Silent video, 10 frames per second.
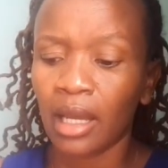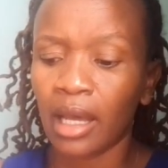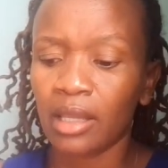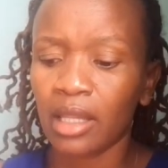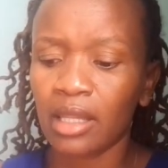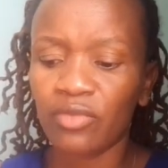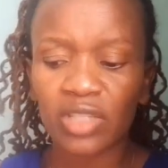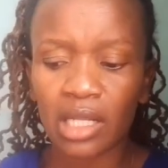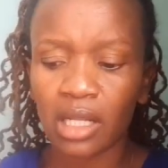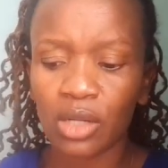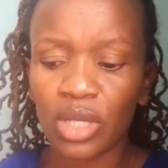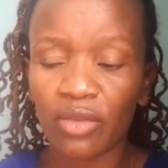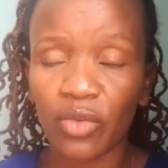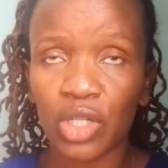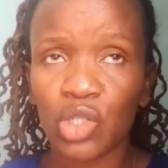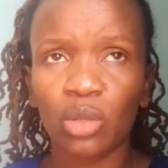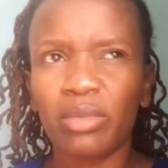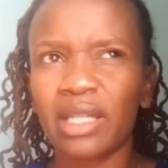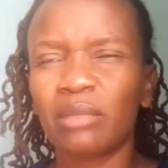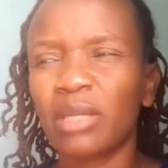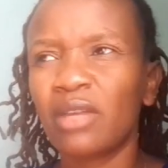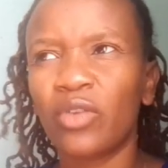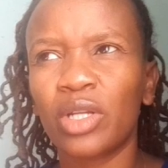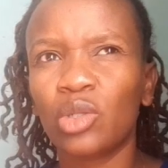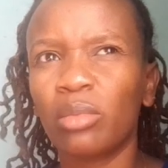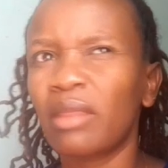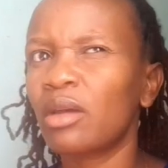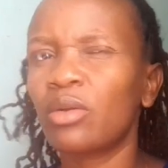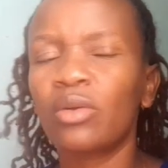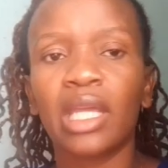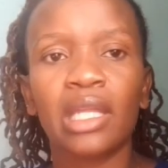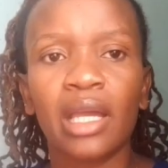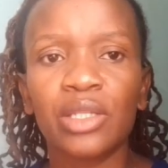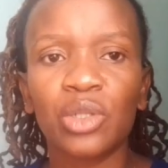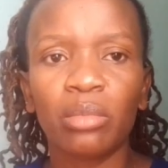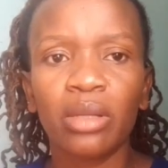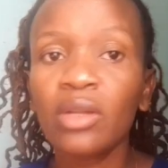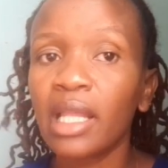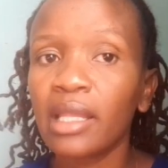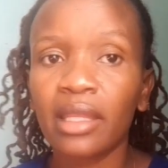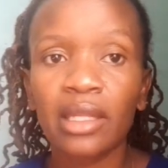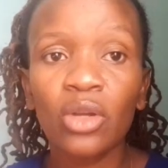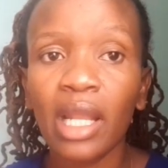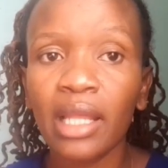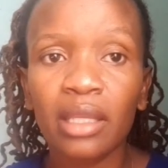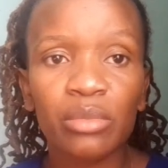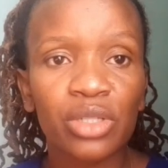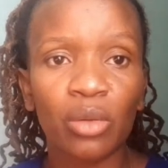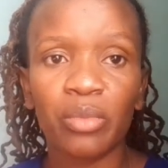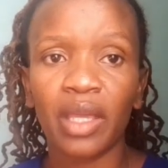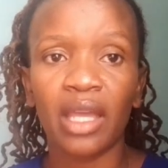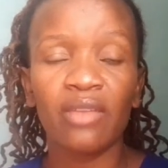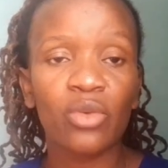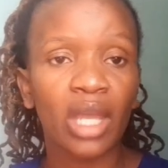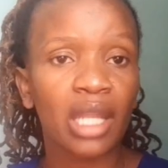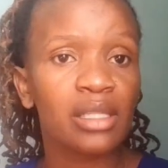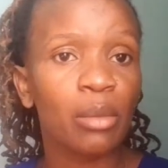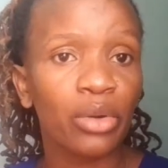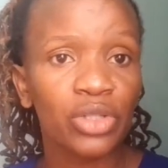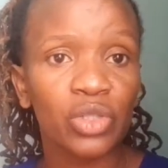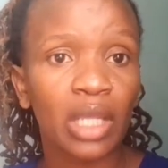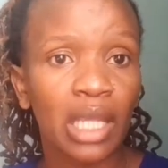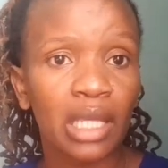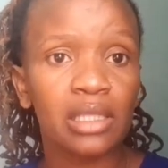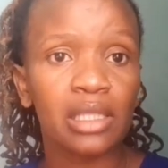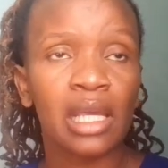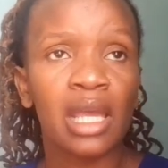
and then they've started looking for a job they're looking for a job and they're not getting a job don't let don't let them stop there if you can support your kids